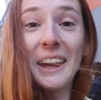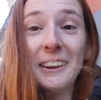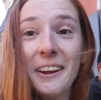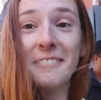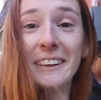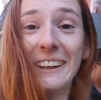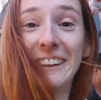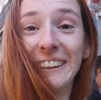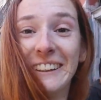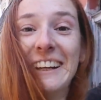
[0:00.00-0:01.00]
I love it
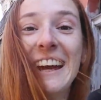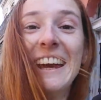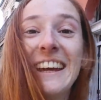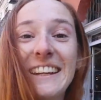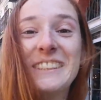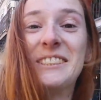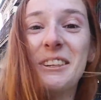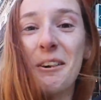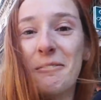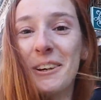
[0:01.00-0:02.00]
here. It is
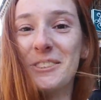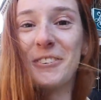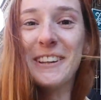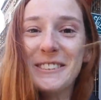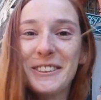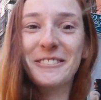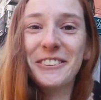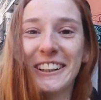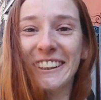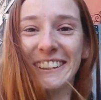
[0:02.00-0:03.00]
so much fun so
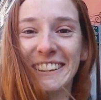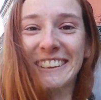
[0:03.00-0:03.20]
far.